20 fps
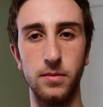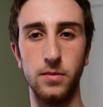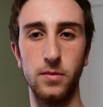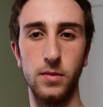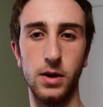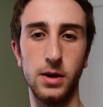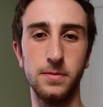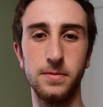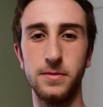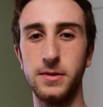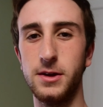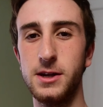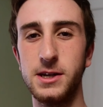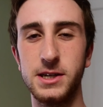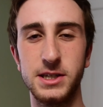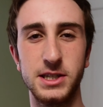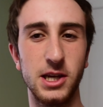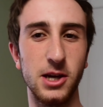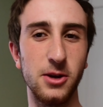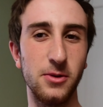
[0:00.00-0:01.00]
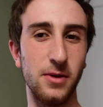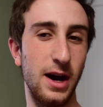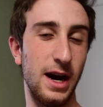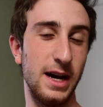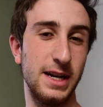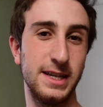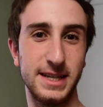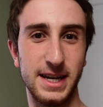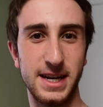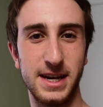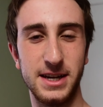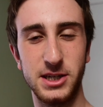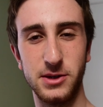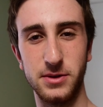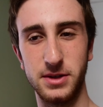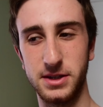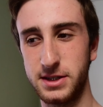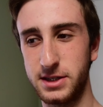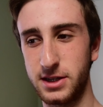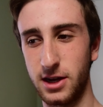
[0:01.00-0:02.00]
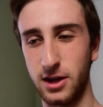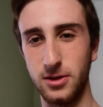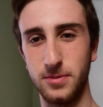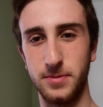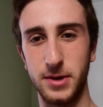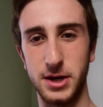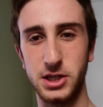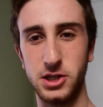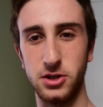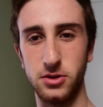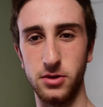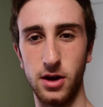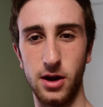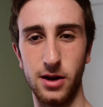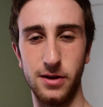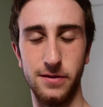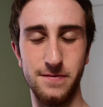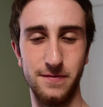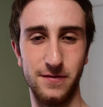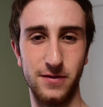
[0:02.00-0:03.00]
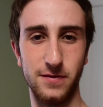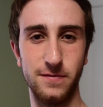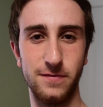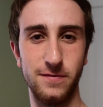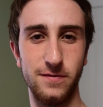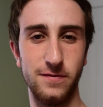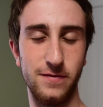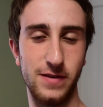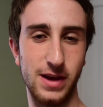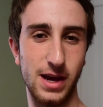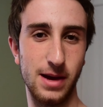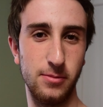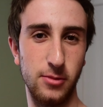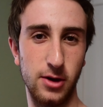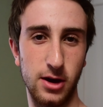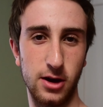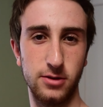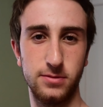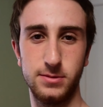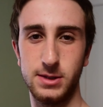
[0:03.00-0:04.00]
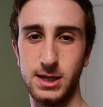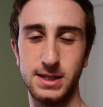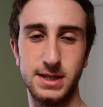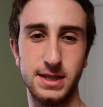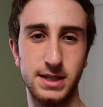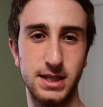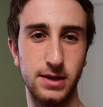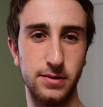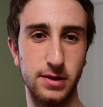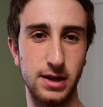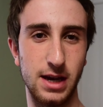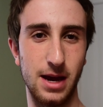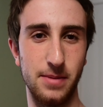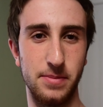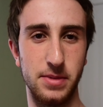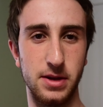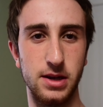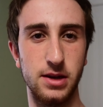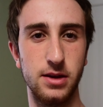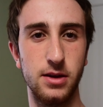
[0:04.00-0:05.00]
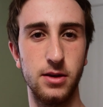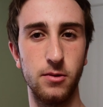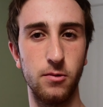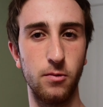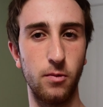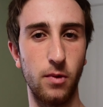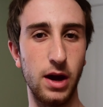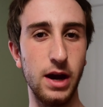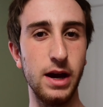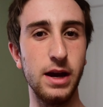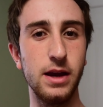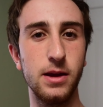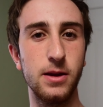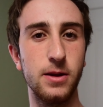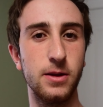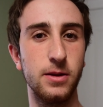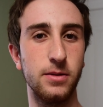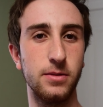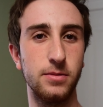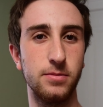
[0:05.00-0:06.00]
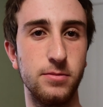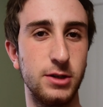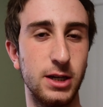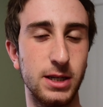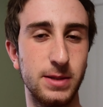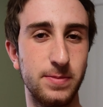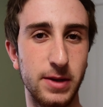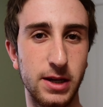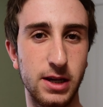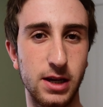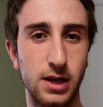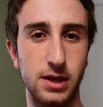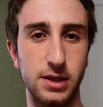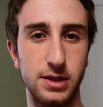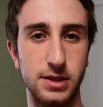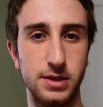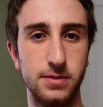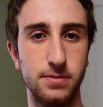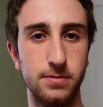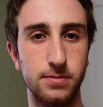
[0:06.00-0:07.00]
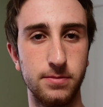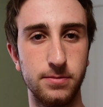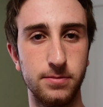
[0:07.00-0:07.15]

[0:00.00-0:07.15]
Well, so I decided to install Ubuntu on VMware just to see what happened. Why? Just because.